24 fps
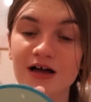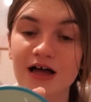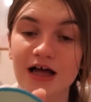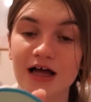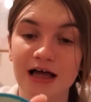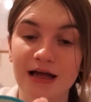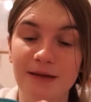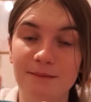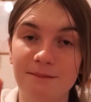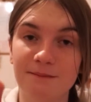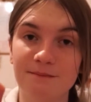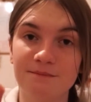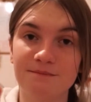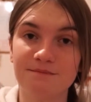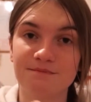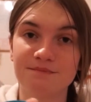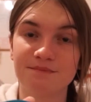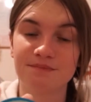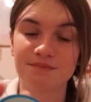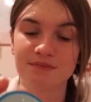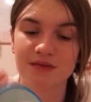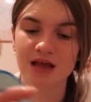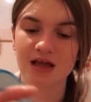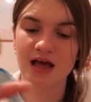Um,
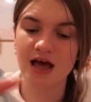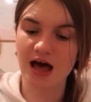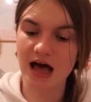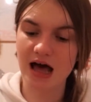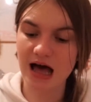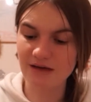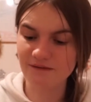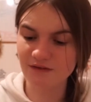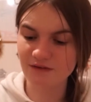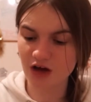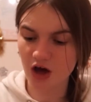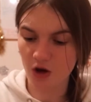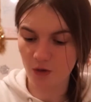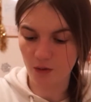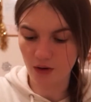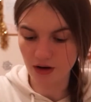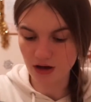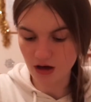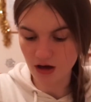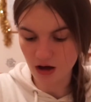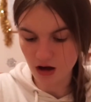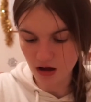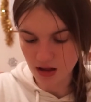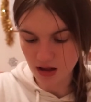I forgot what
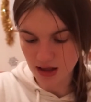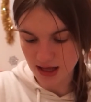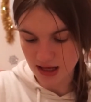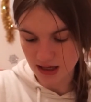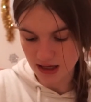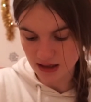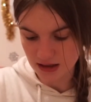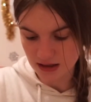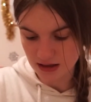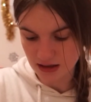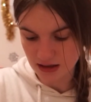you call it.